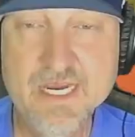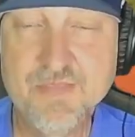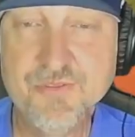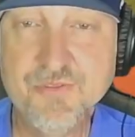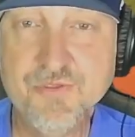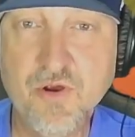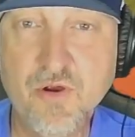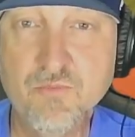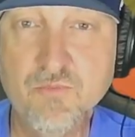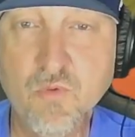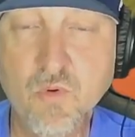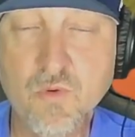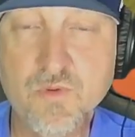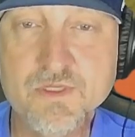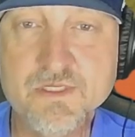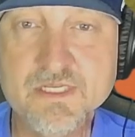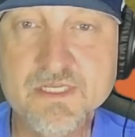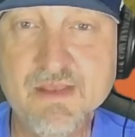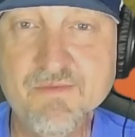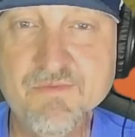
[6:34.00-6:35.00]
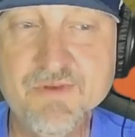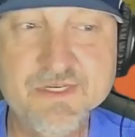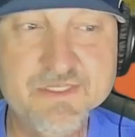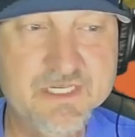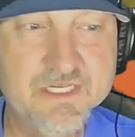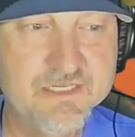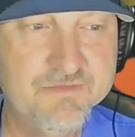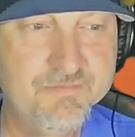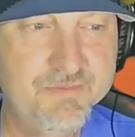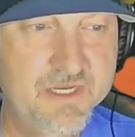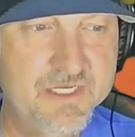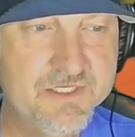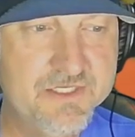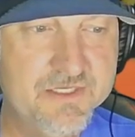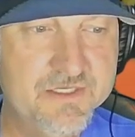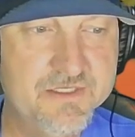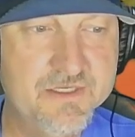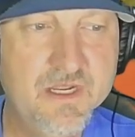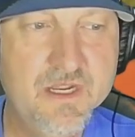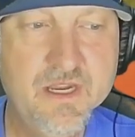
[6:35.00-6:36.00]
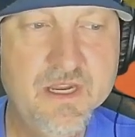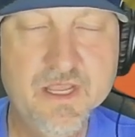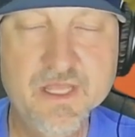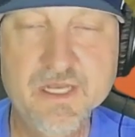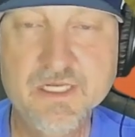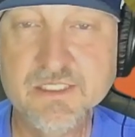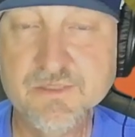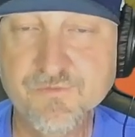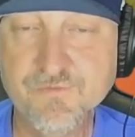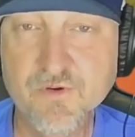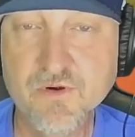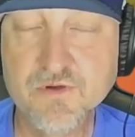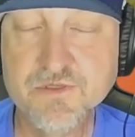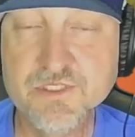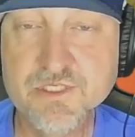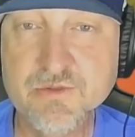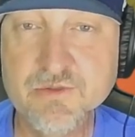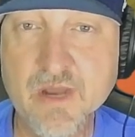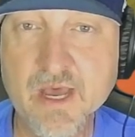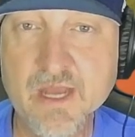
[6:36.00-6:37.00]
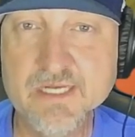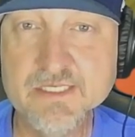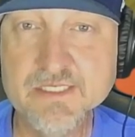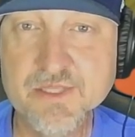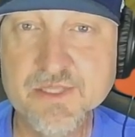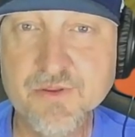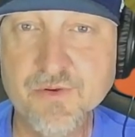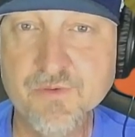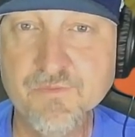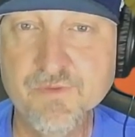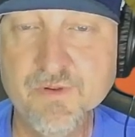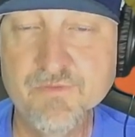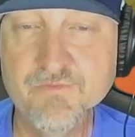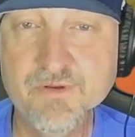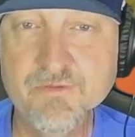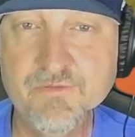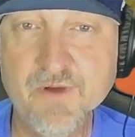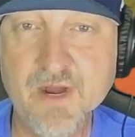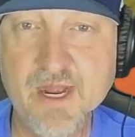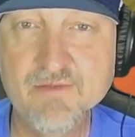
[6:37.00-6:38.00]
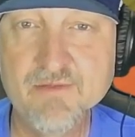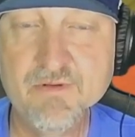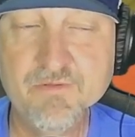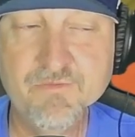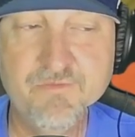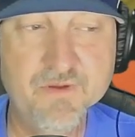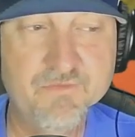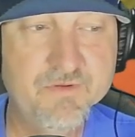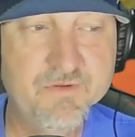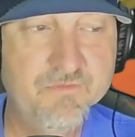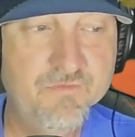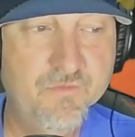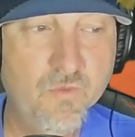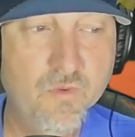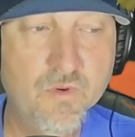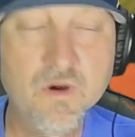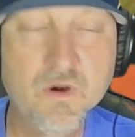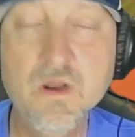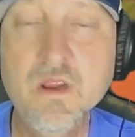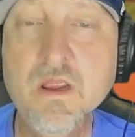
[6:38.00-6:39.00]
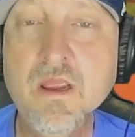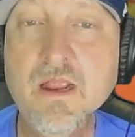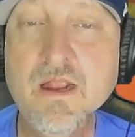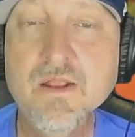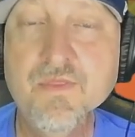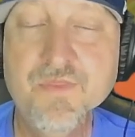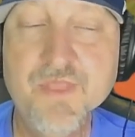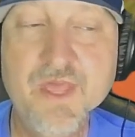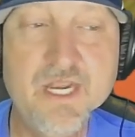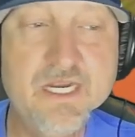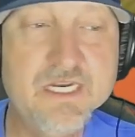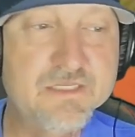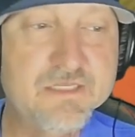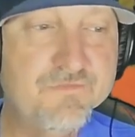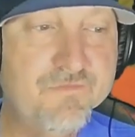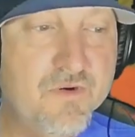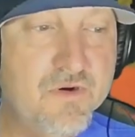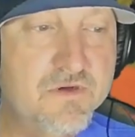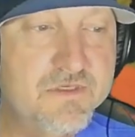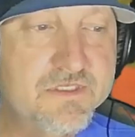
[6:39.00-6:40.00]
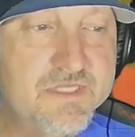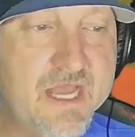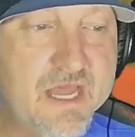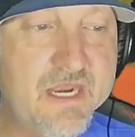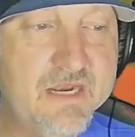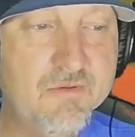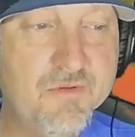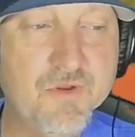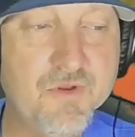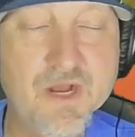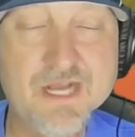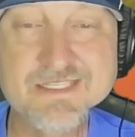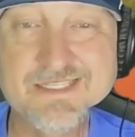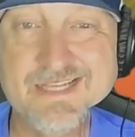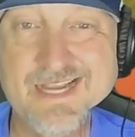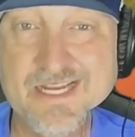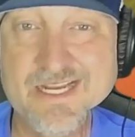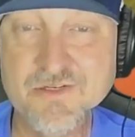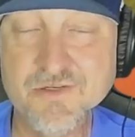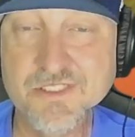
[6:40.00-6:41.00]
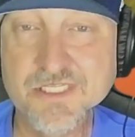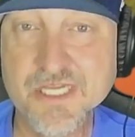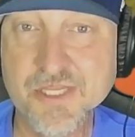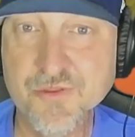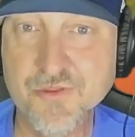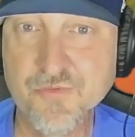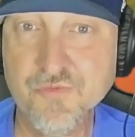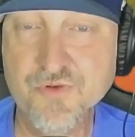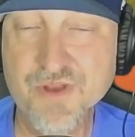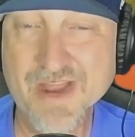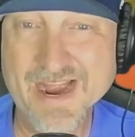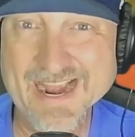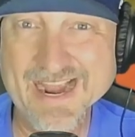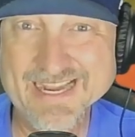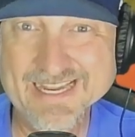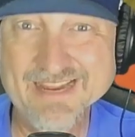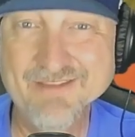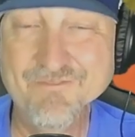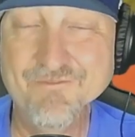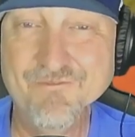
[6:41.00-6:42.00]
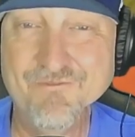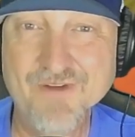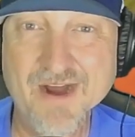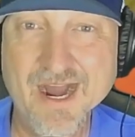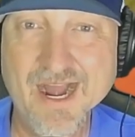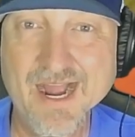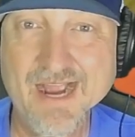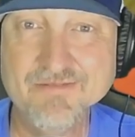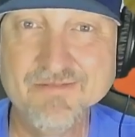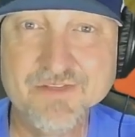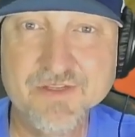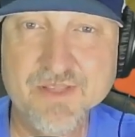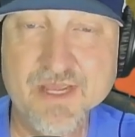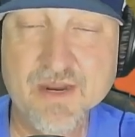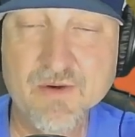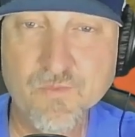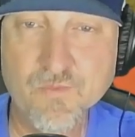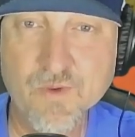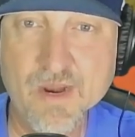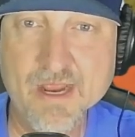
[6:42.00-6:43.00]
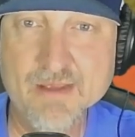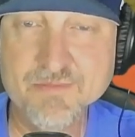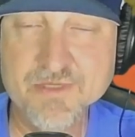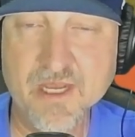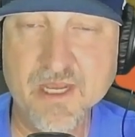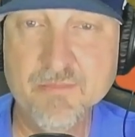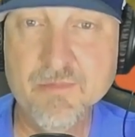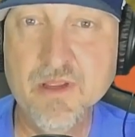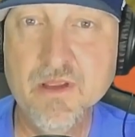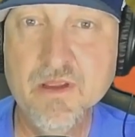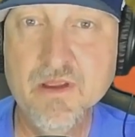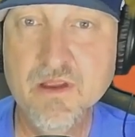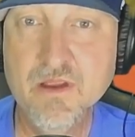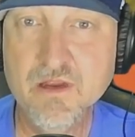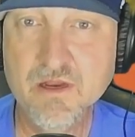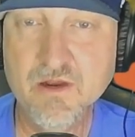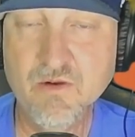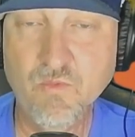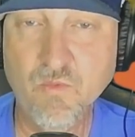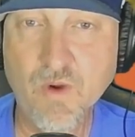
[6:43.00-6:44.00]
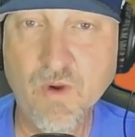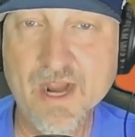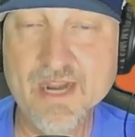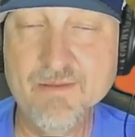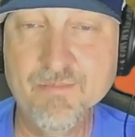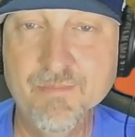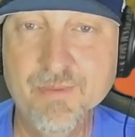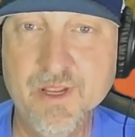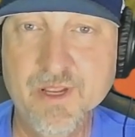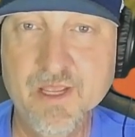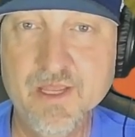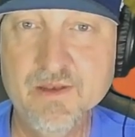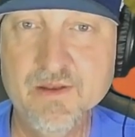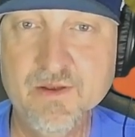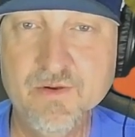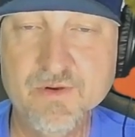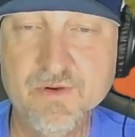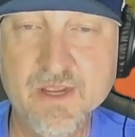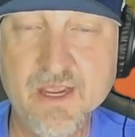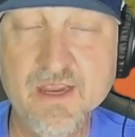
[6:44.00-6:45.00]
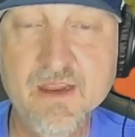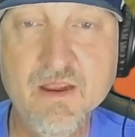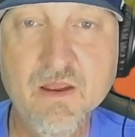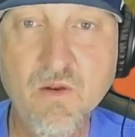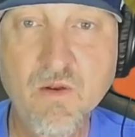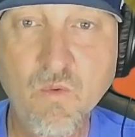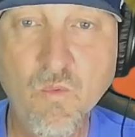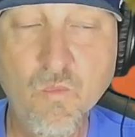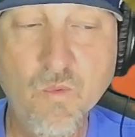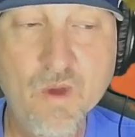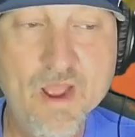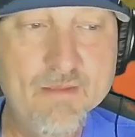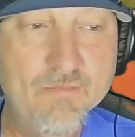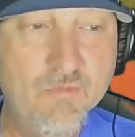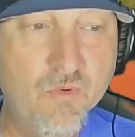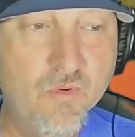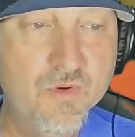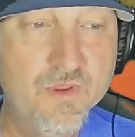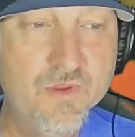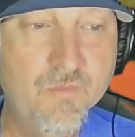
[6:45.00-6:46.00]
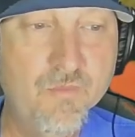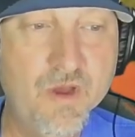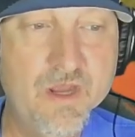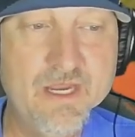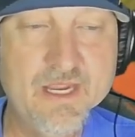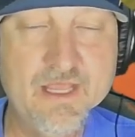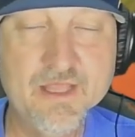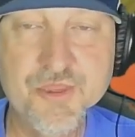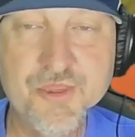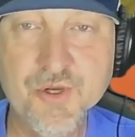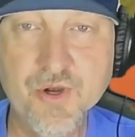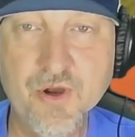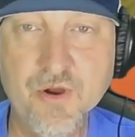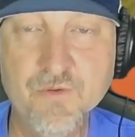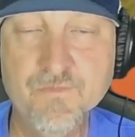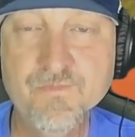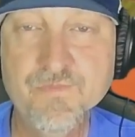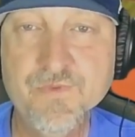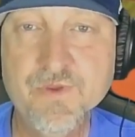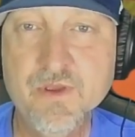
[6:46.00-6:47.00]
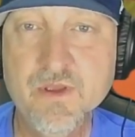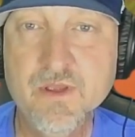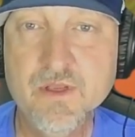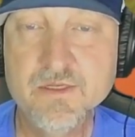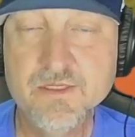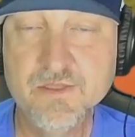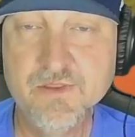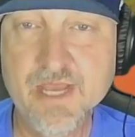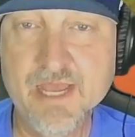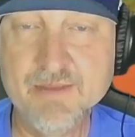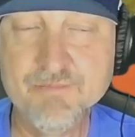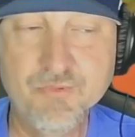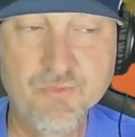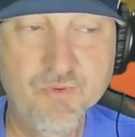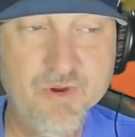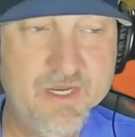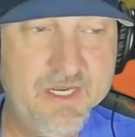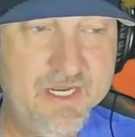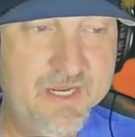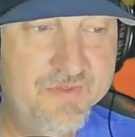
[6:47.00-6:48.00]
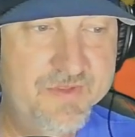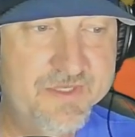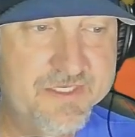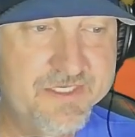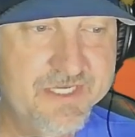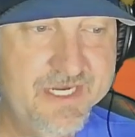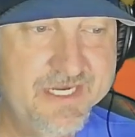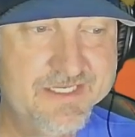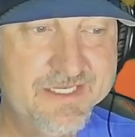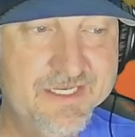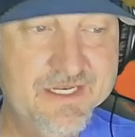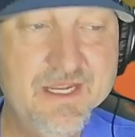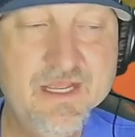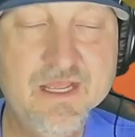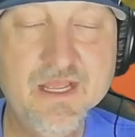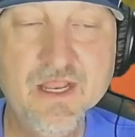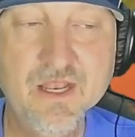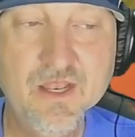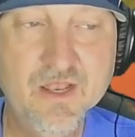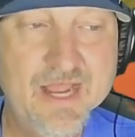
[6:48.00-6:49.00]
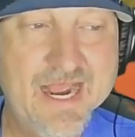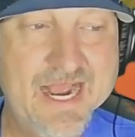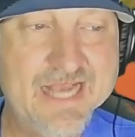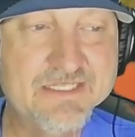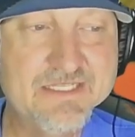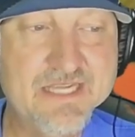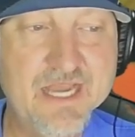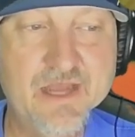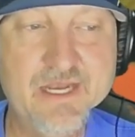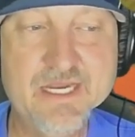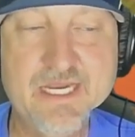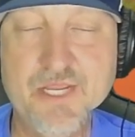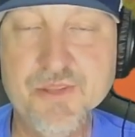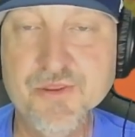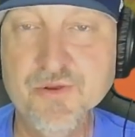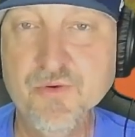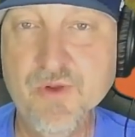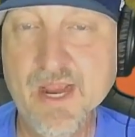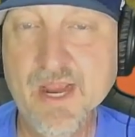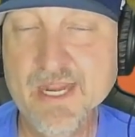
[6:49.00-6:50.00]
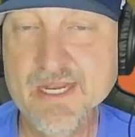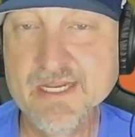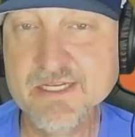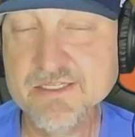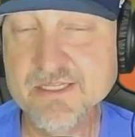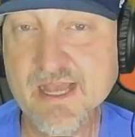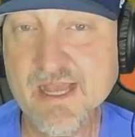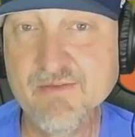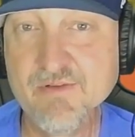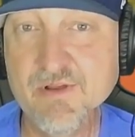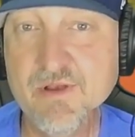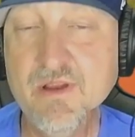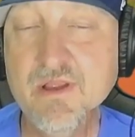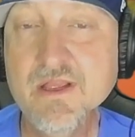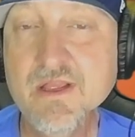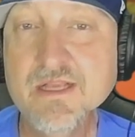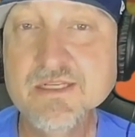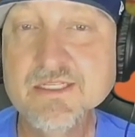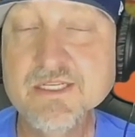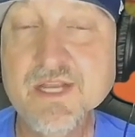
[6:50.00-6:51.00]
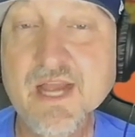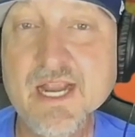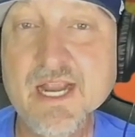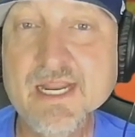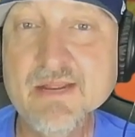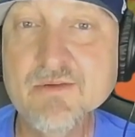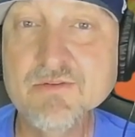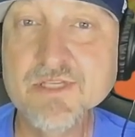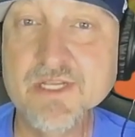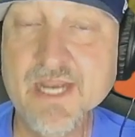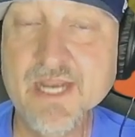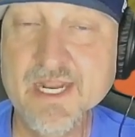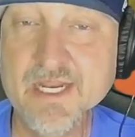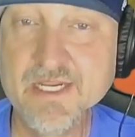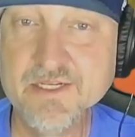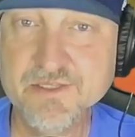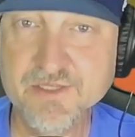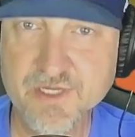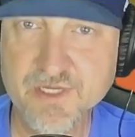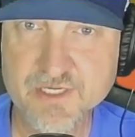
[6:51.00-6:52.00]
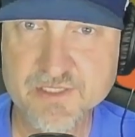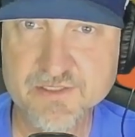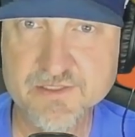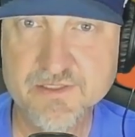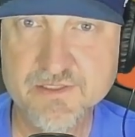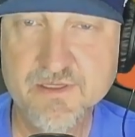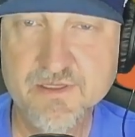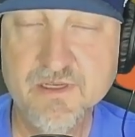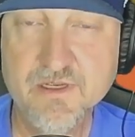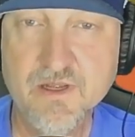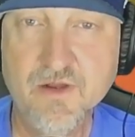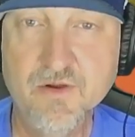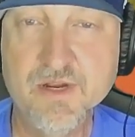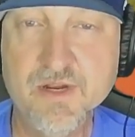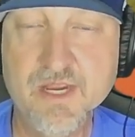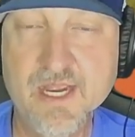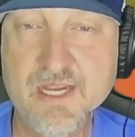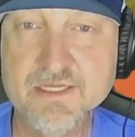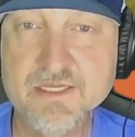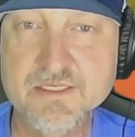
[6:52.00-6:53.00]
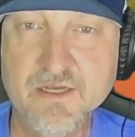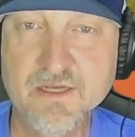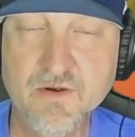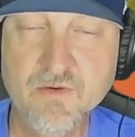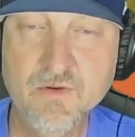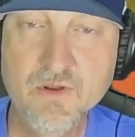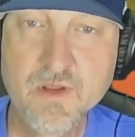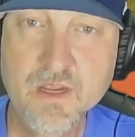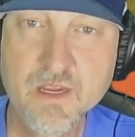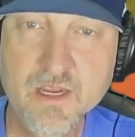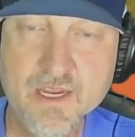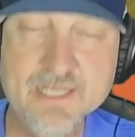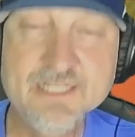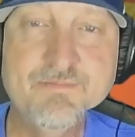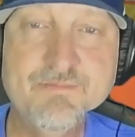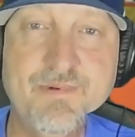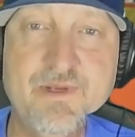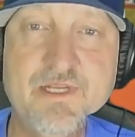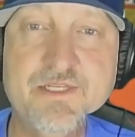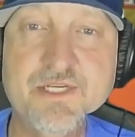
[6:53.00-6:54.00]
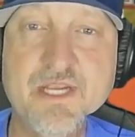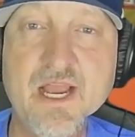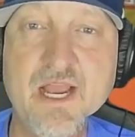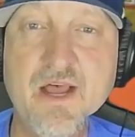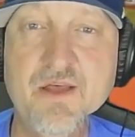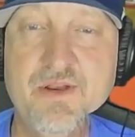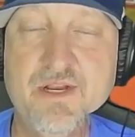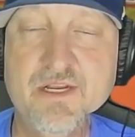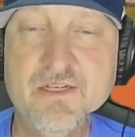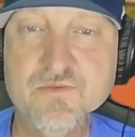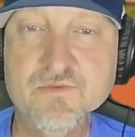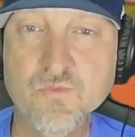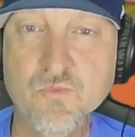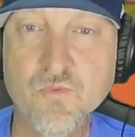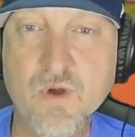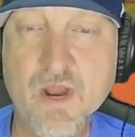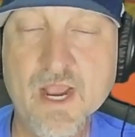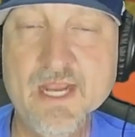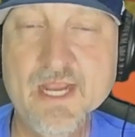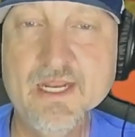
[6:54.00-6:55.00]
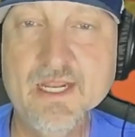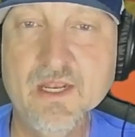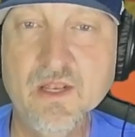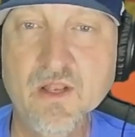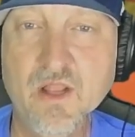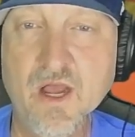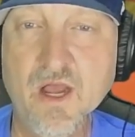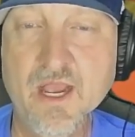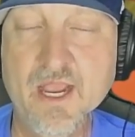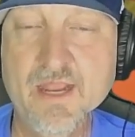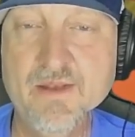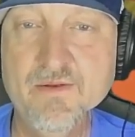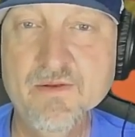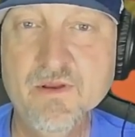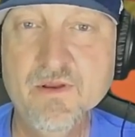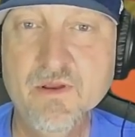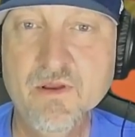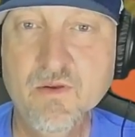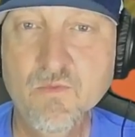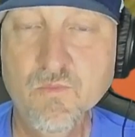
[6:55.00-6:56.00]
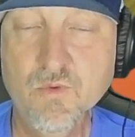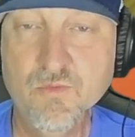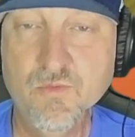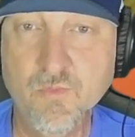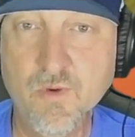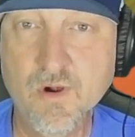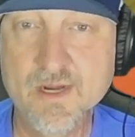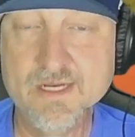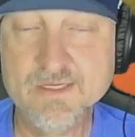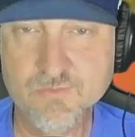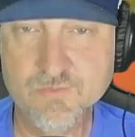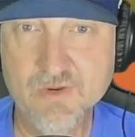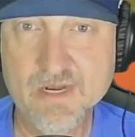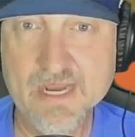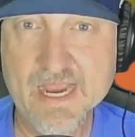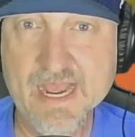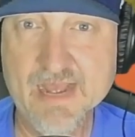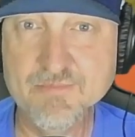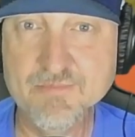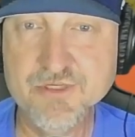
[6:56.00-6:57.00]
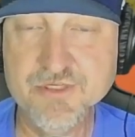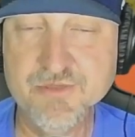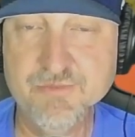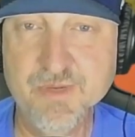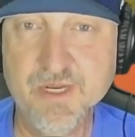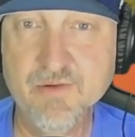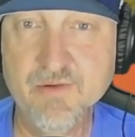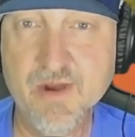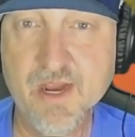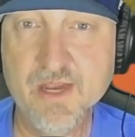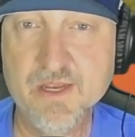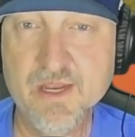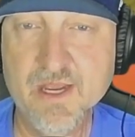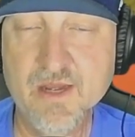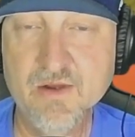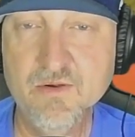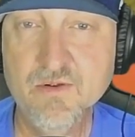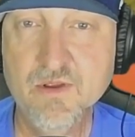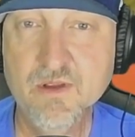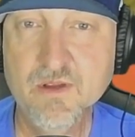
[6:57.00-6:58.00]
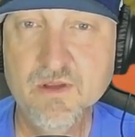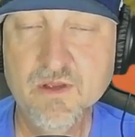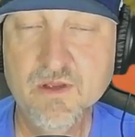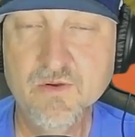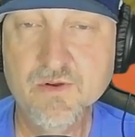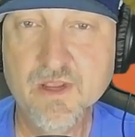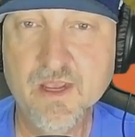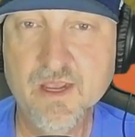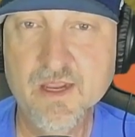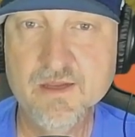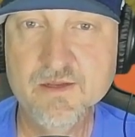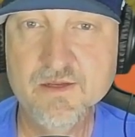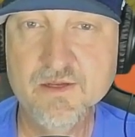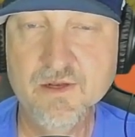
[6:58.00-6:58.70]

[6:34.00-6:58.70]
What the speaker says: He hadn't thrown more than 76 pitches, and in his first two outings, he threw 55 and 54. Then in his first outing with Los Angeles, he threw 95, so that ramped up quite a bit, okay? Way more than what he had thrown to that point in the season. Last outing, he threw 87. Tonight, he was at 86, okay? So his pitch count is right in line with where his rehab should be right now, okay?